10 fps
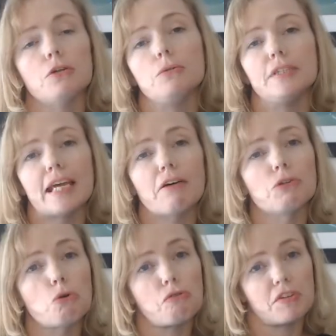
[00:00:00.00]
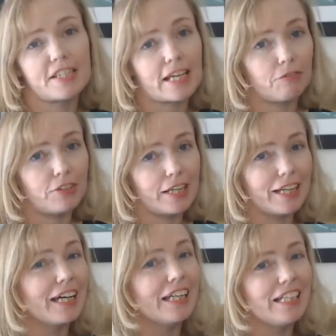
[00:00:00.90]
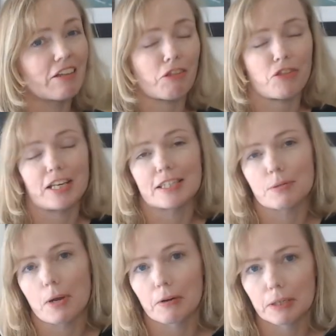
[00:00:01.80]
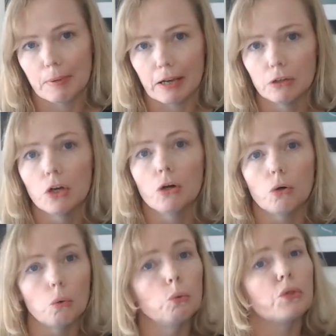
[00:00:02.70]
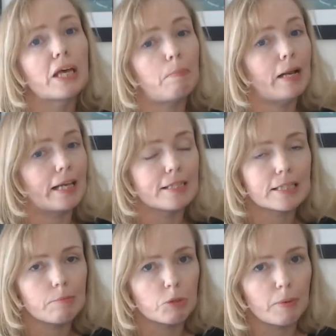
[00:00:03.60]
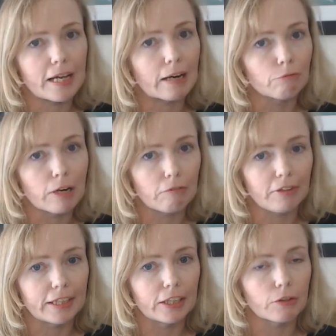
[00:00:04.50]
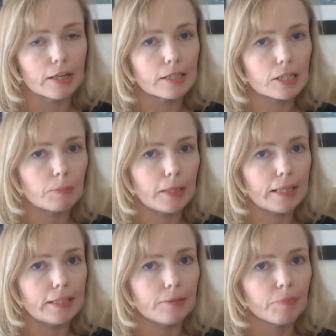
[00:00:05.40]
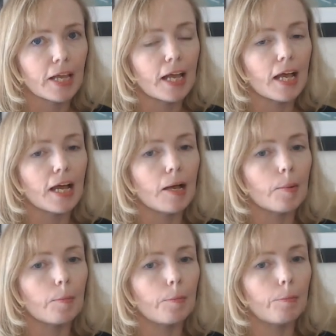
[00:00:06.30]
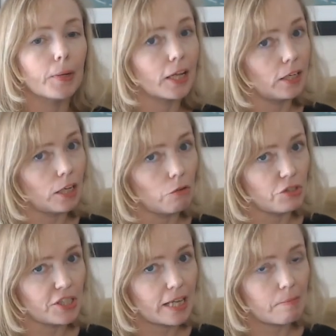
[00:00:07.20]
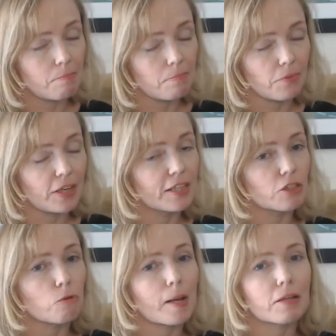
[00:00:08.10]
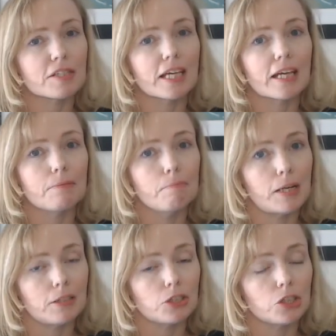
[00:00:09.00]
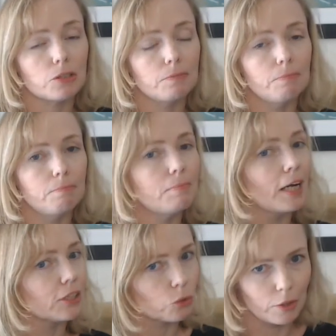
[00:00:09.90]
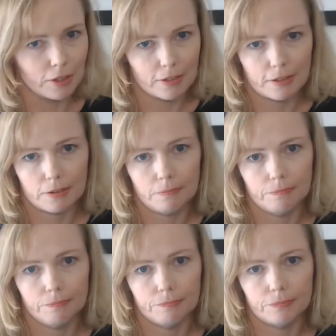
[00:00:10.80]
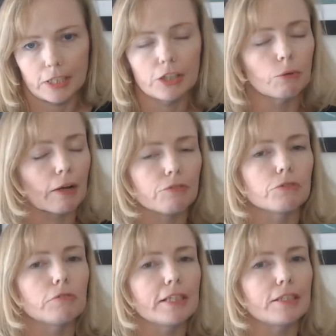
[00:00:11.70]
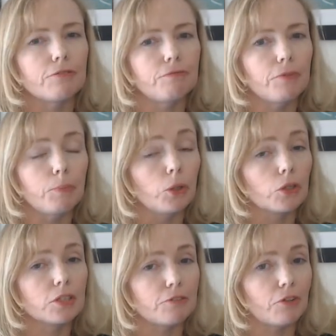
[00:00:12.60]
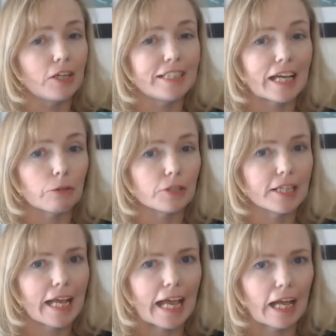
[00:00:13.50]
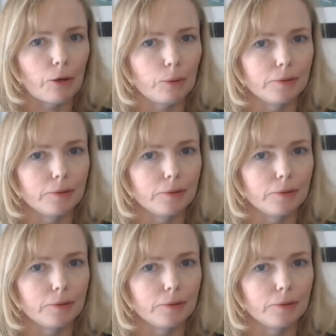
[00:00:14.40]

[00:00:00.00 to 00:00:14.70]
now the orphans have yet another thing to worry about. All their plans seem to be unravelling at great speed. But unknown to them, things are about to get much, much worse. And you'll have to read the book to find out how.